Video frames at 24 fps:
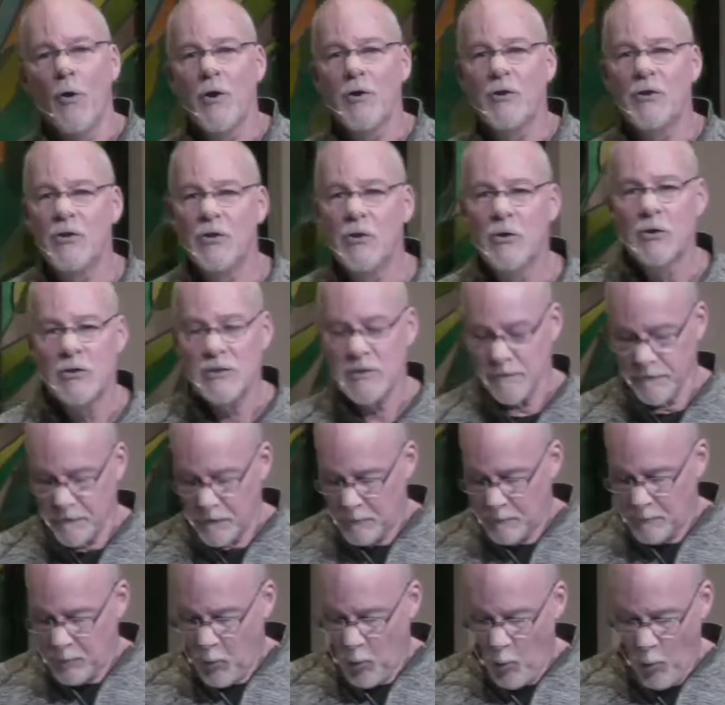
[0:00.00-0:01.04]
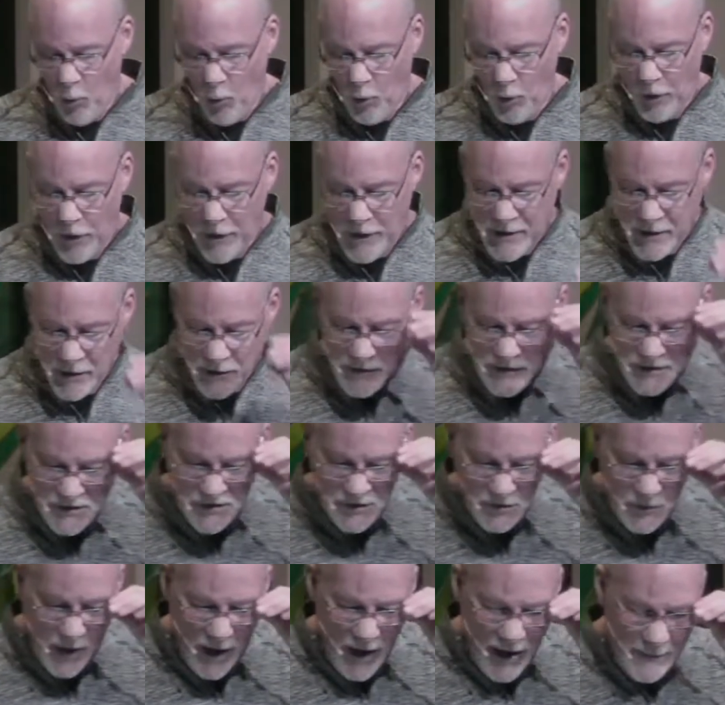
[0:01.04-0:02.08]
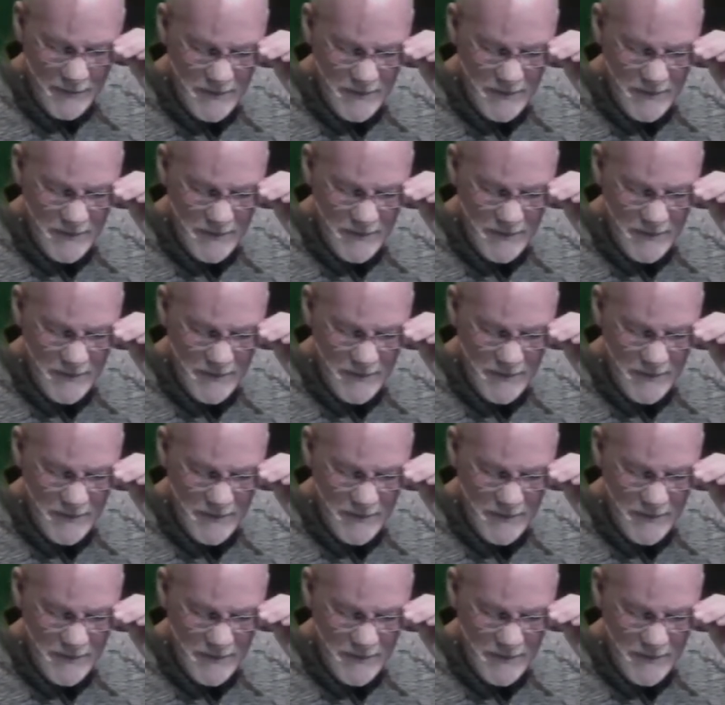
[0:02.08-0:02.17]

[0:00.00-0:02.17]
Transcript: used for poor here describes